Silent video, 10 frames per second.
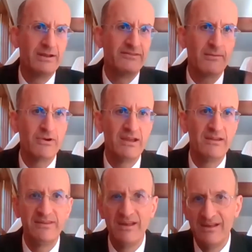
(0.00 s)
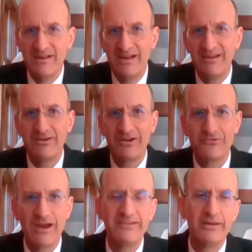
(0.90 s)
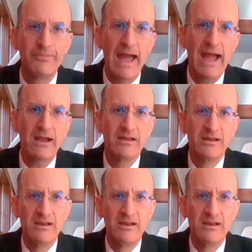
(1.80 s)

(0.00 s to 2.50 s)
In some ways, you can trace it back.